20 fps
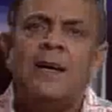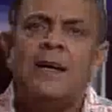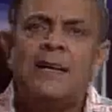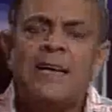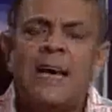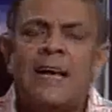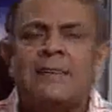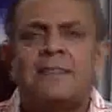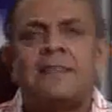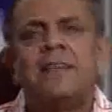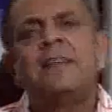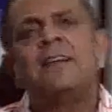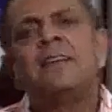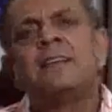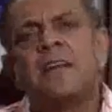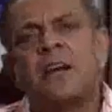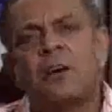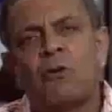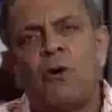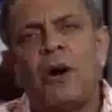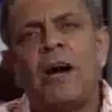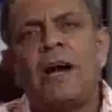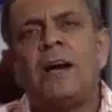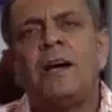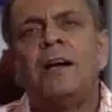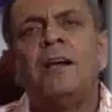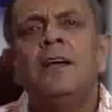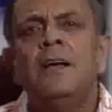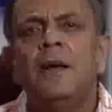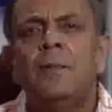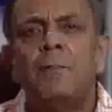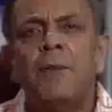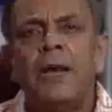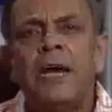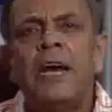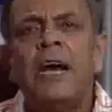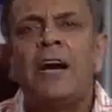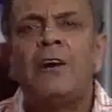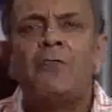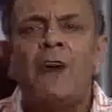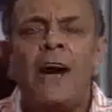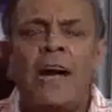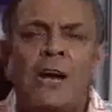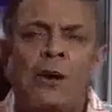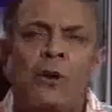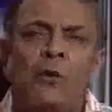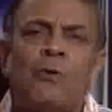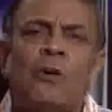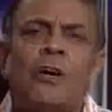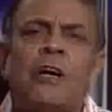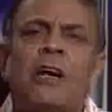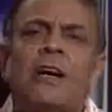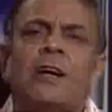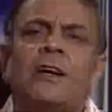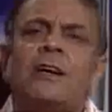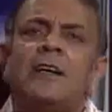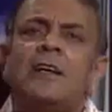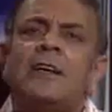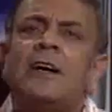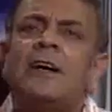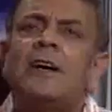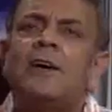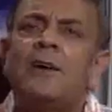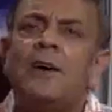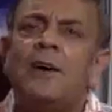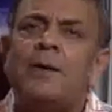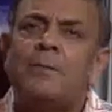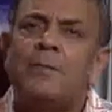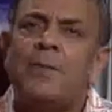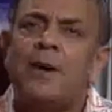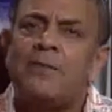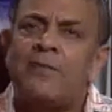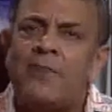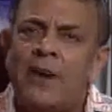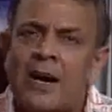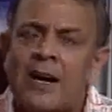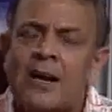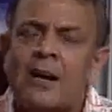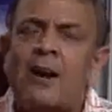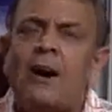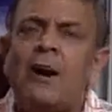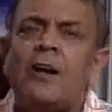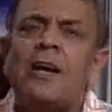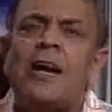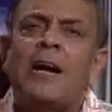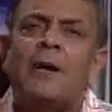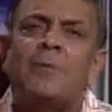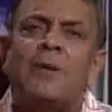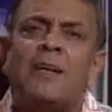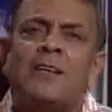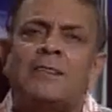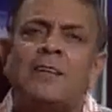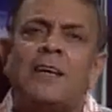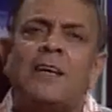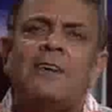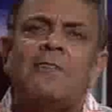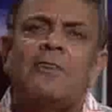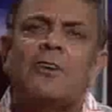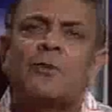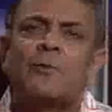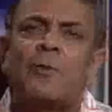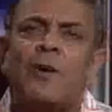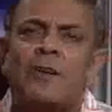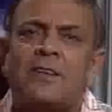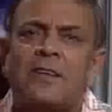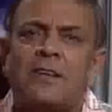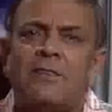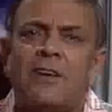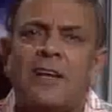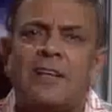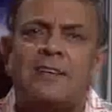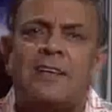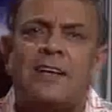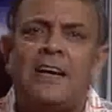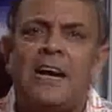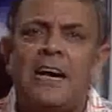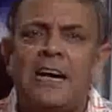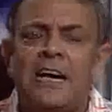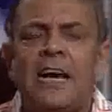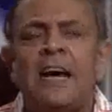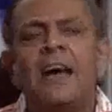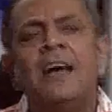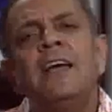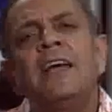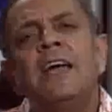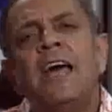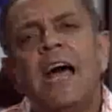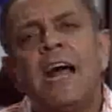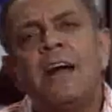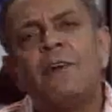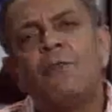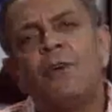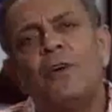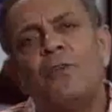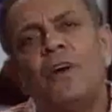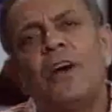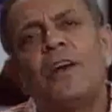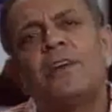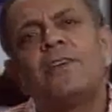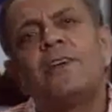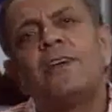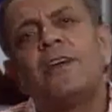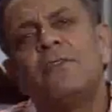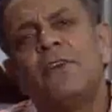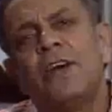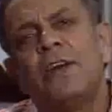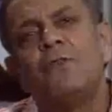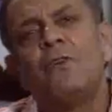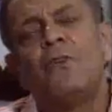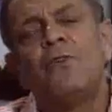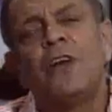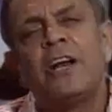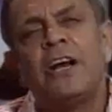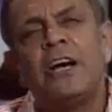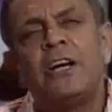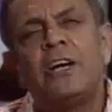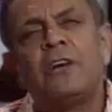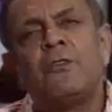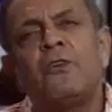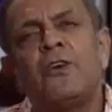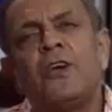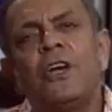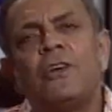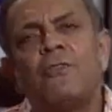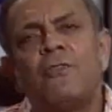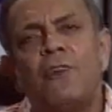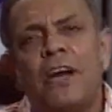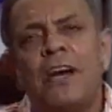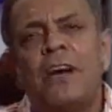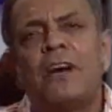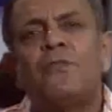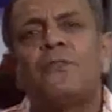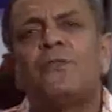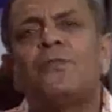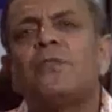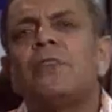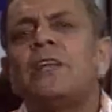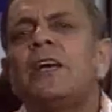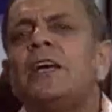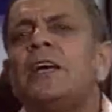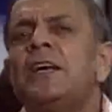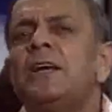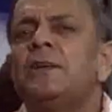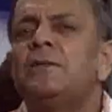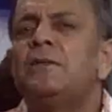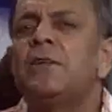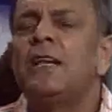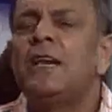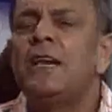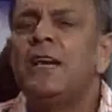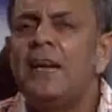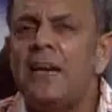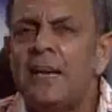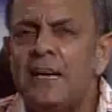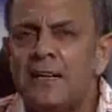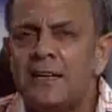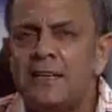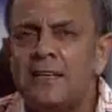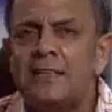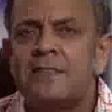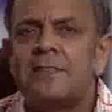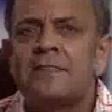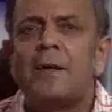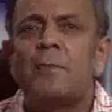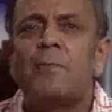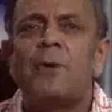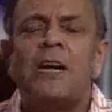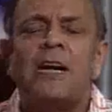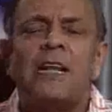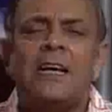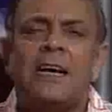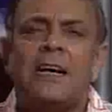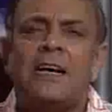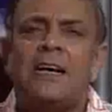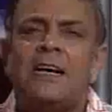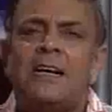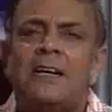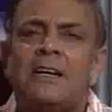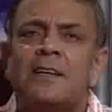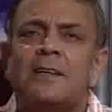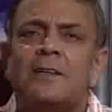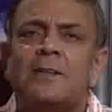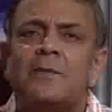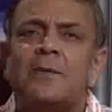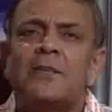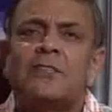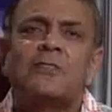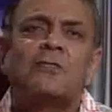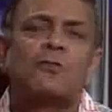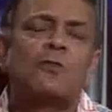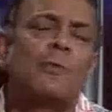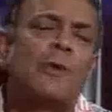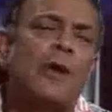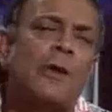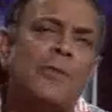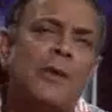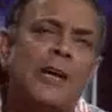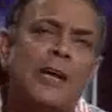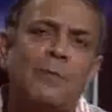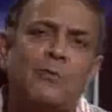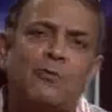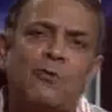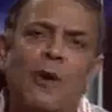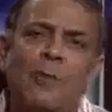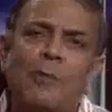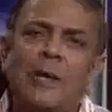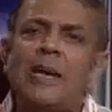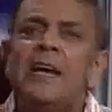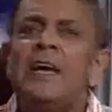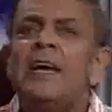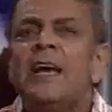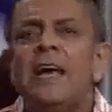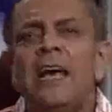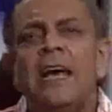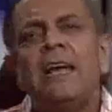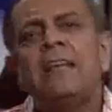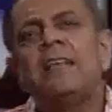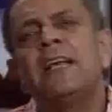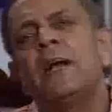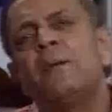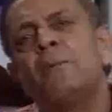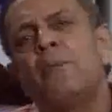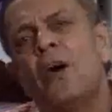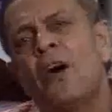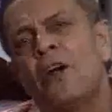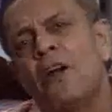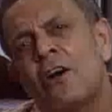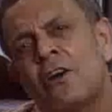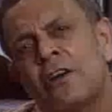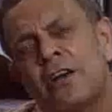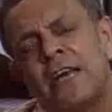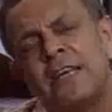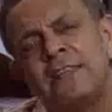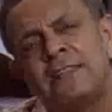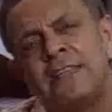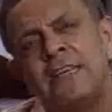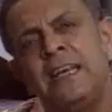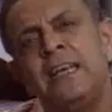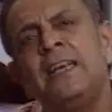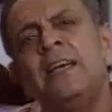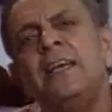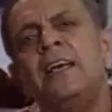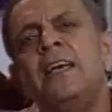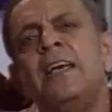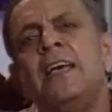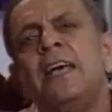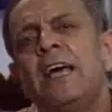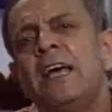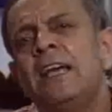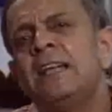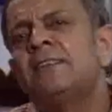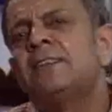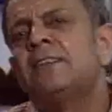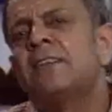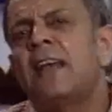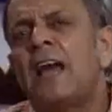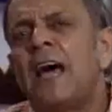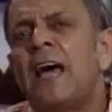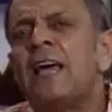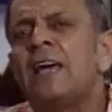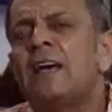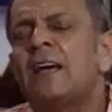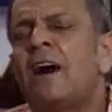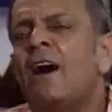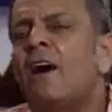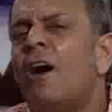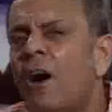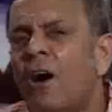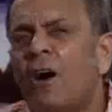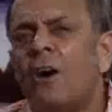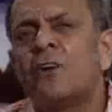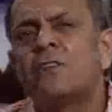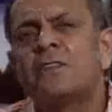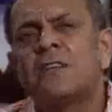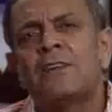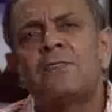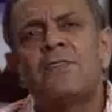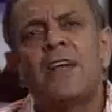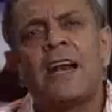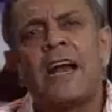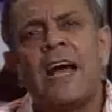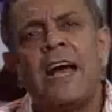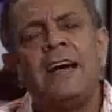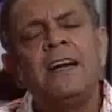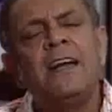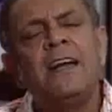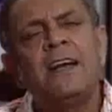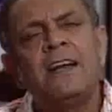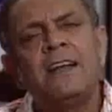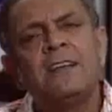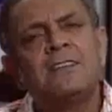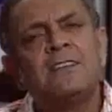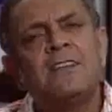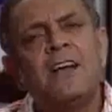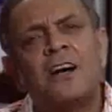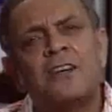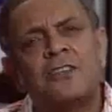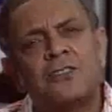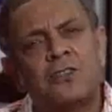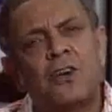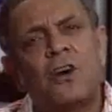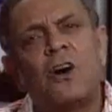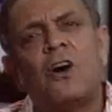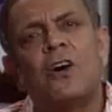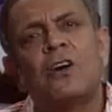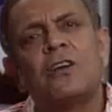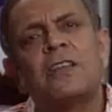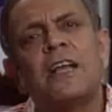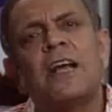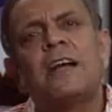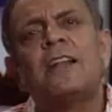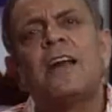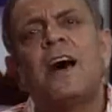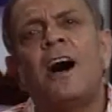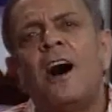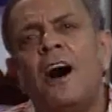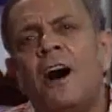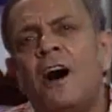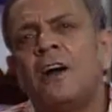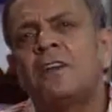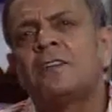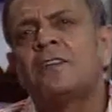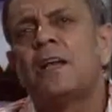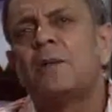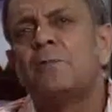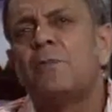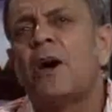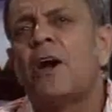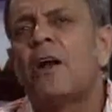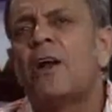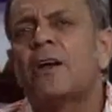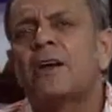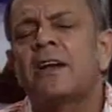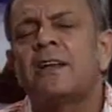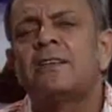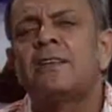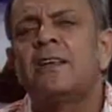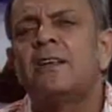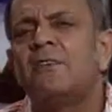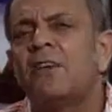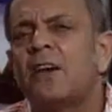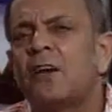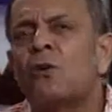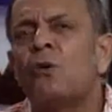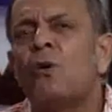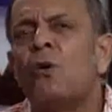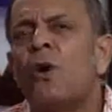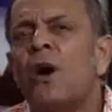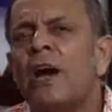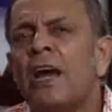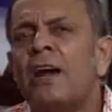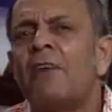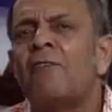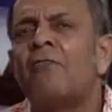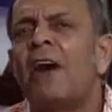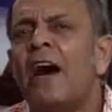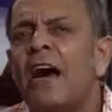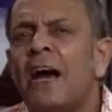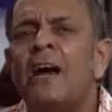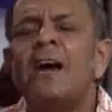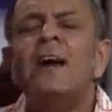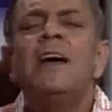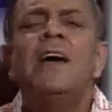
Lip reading: Yes, it is required. Me and Vayu, we did work on administrative responsiveness in India, and when we were interviewing one of the leaders, the political leaders, Mr. Subramaniam Swamy, he said bureaucracy is like a horse. If the rider is not strong, then the horse and bureaucracy will go haywire.